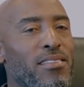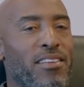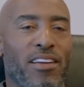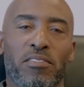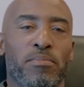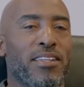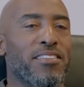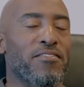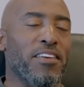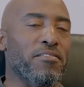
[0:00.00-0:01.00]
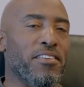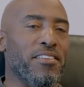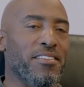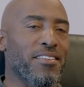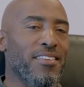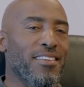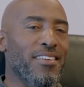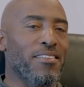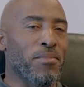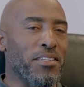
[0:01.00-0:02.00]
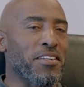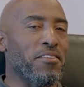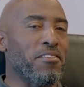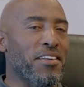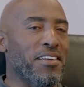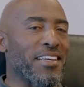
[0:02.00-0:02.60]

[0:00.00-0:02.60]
They're everybody's favorite. But you know what?